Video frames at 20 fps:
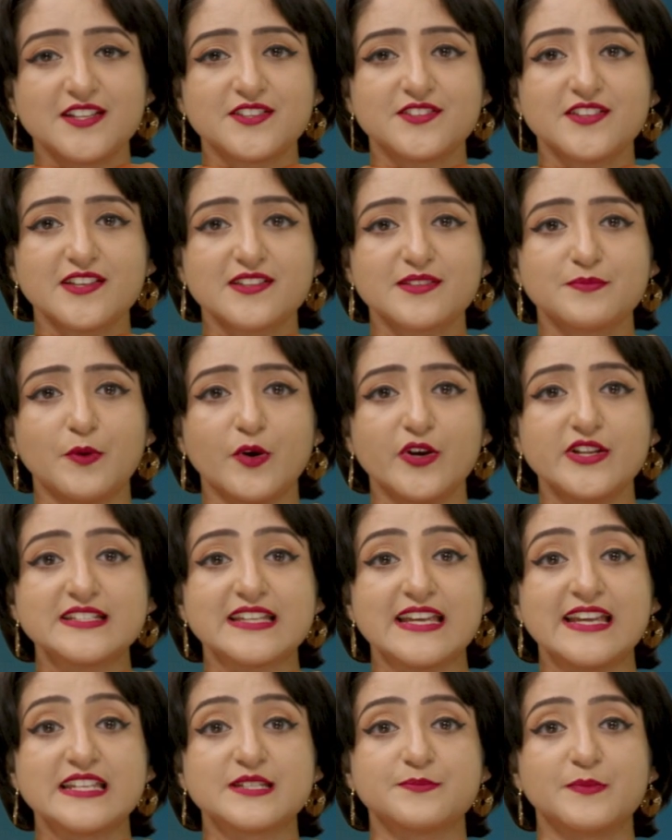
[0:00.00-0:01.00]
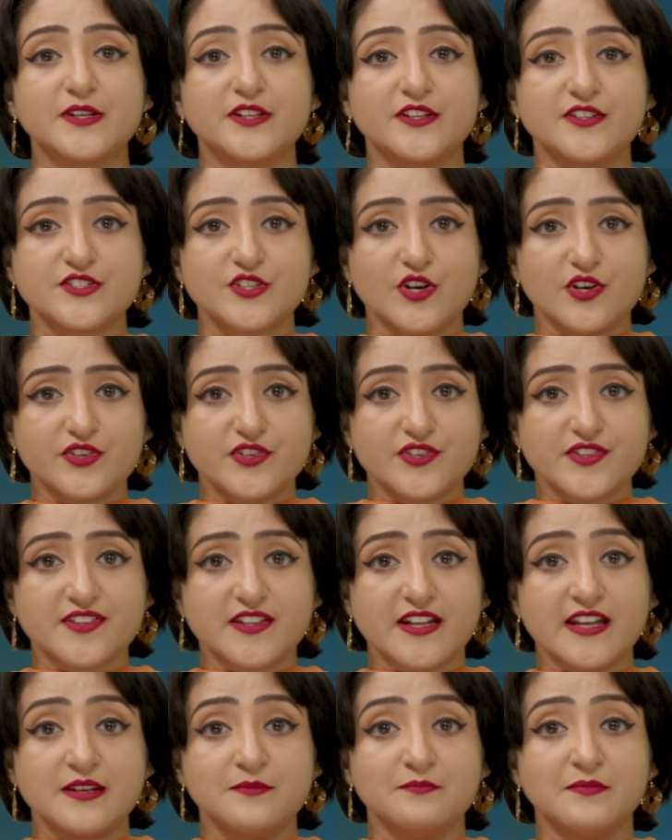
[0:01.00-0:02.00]
$6.8 billion
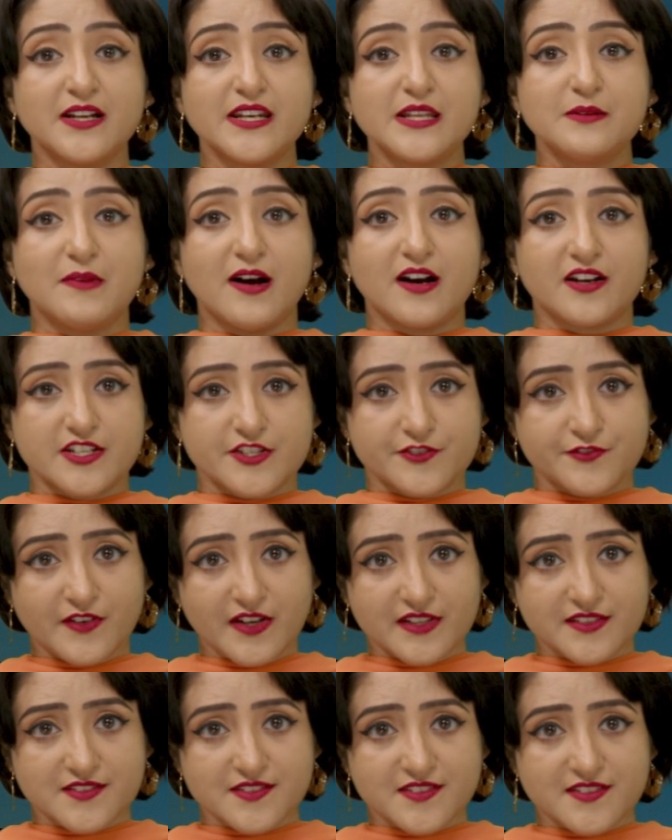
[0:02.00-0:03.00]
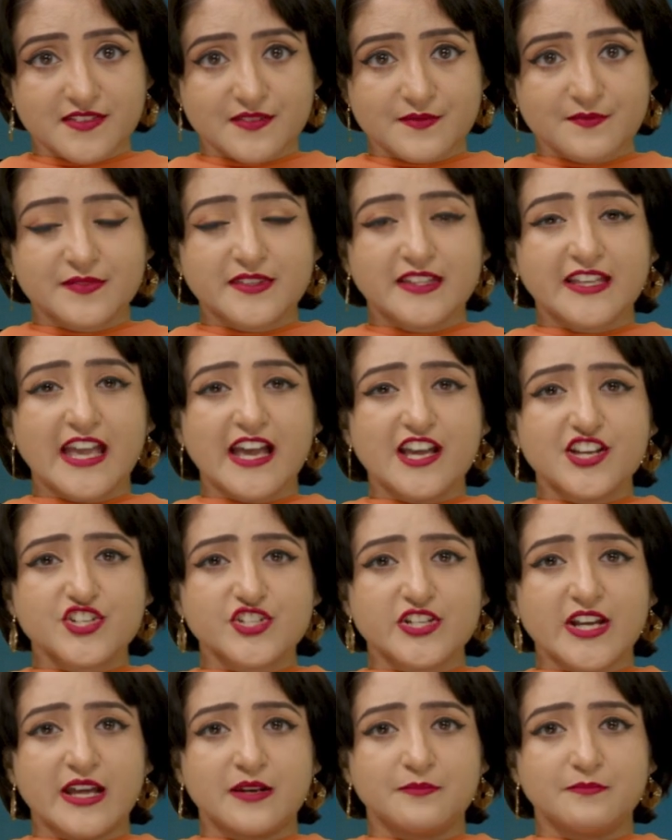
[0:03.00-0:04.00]
in money market funds,
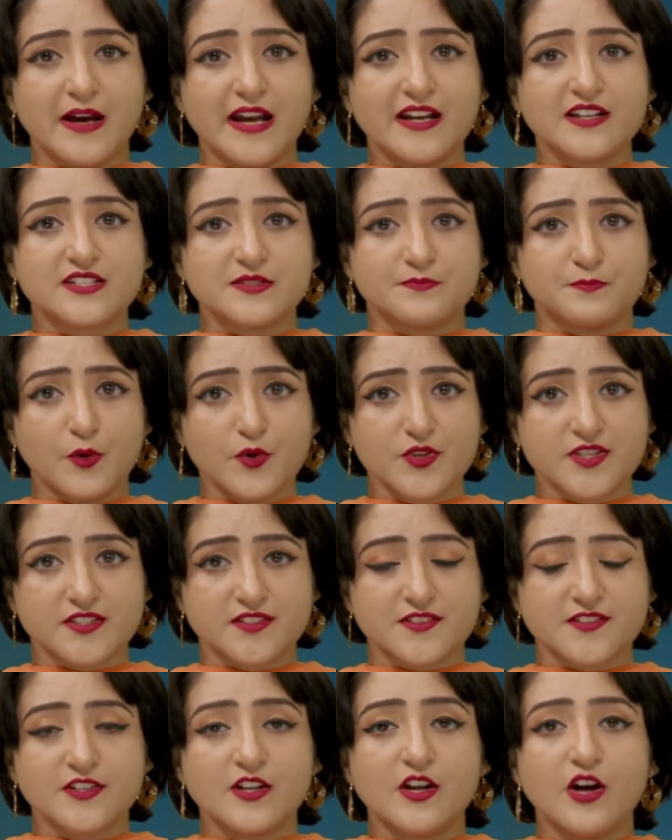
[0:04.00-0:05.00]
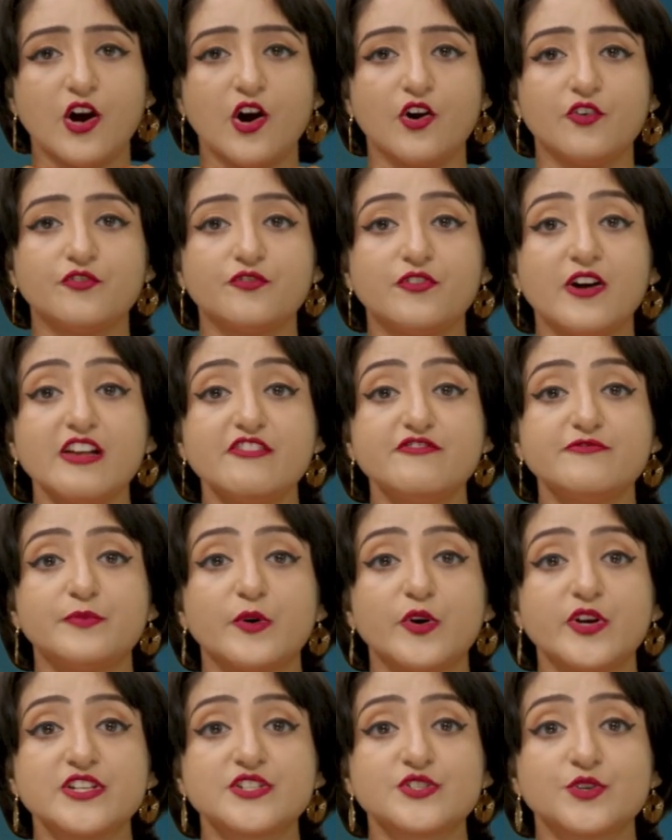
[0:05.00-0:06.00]
cash and bank deposits of
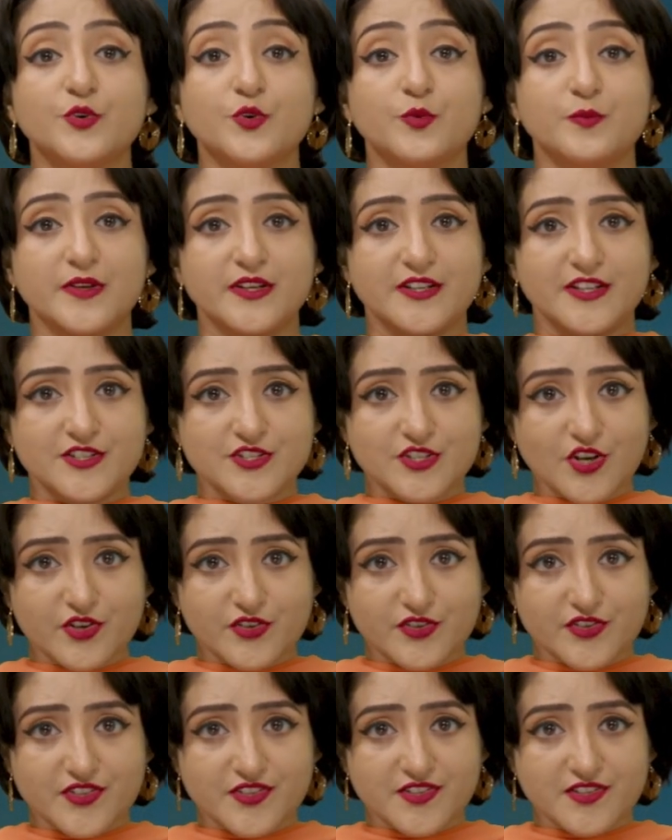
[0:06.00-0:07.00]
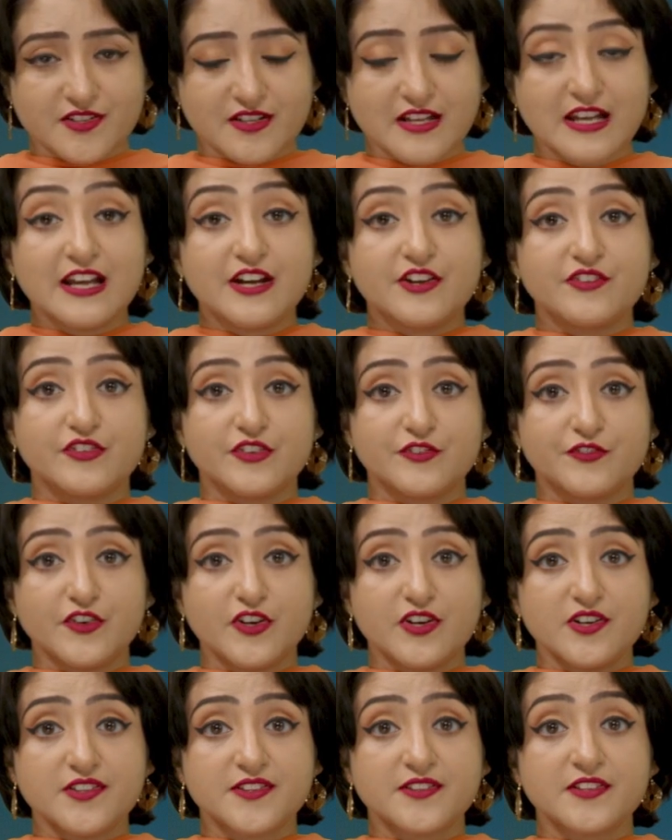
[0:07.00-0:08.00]
$5.0 billion,
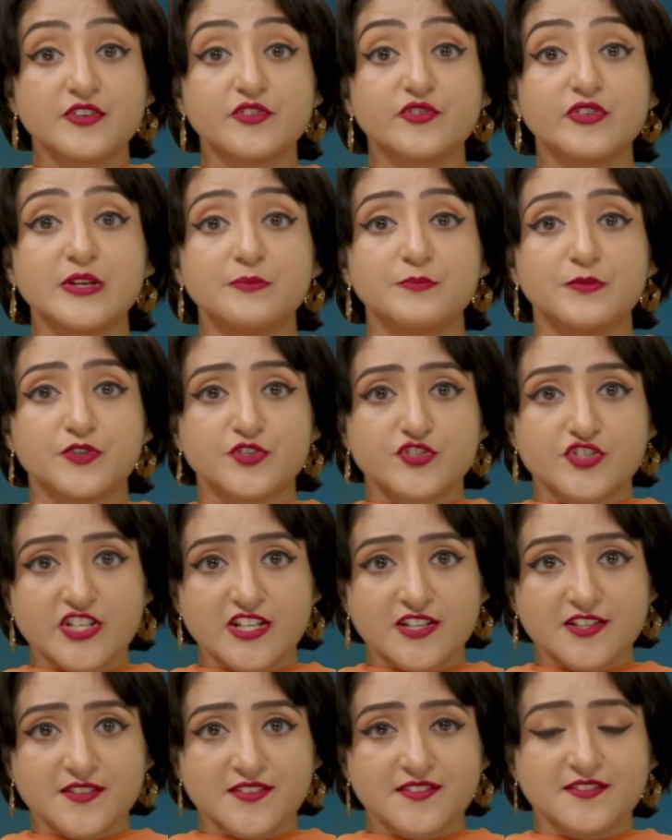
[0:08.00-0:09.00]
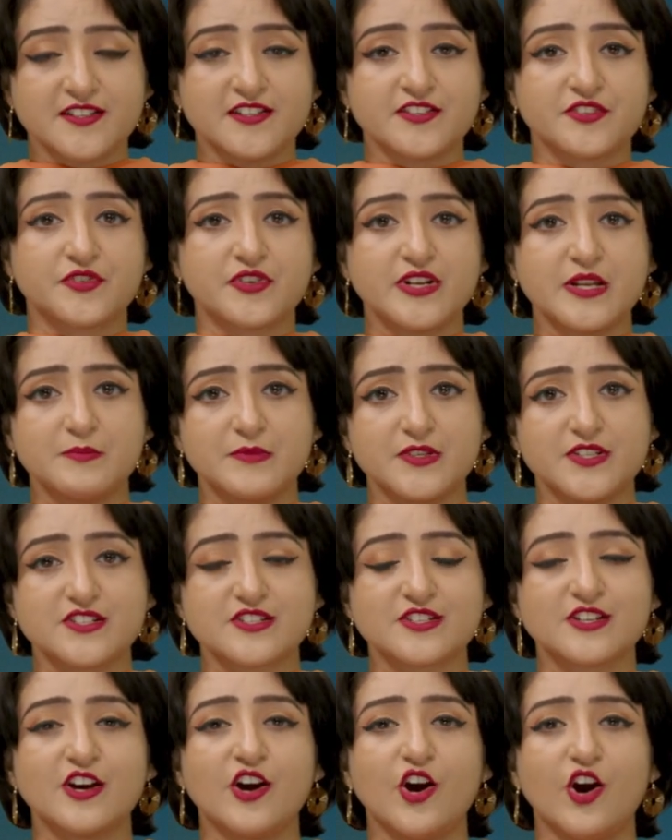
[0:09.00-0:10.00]
reverse repurchase
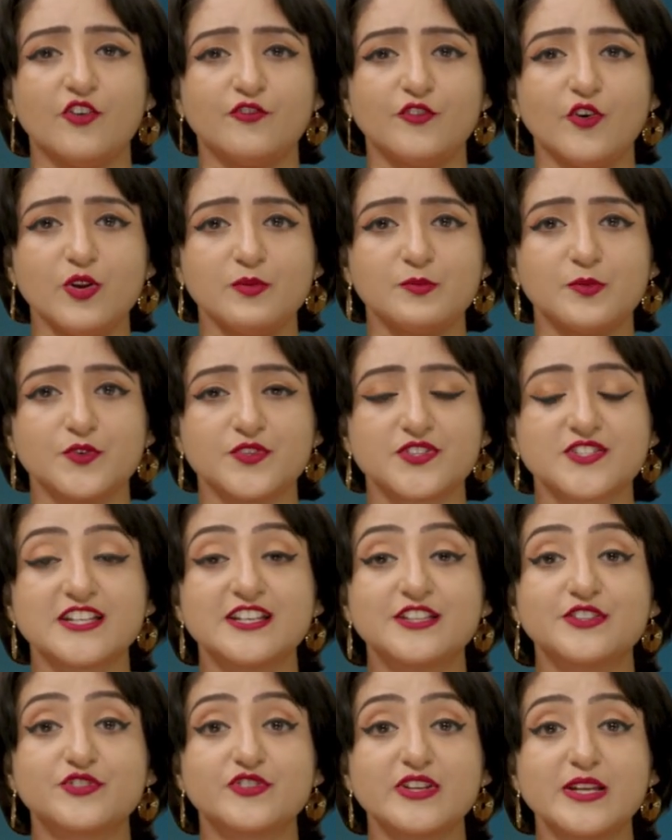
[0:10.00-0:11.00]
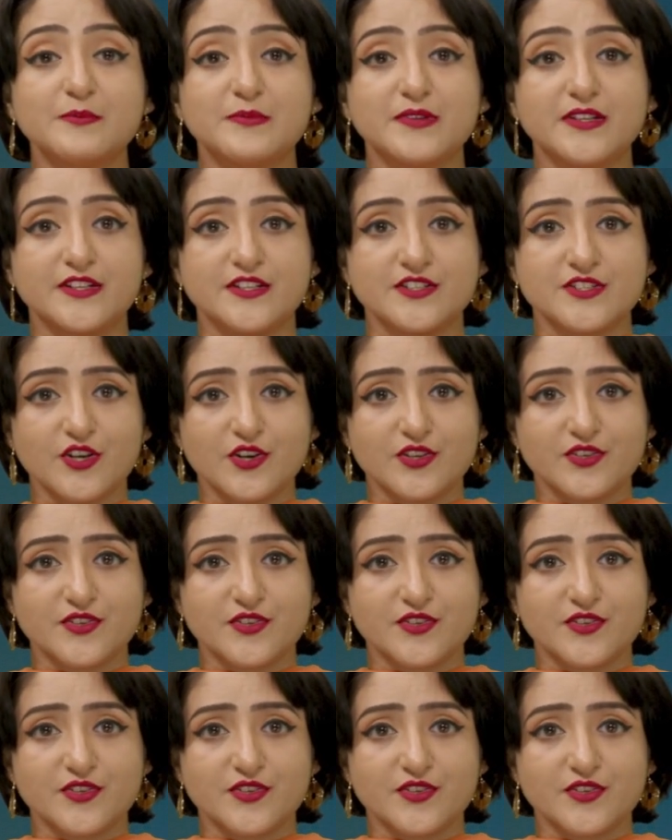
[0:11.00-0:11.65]
agreement of almost $3 billion,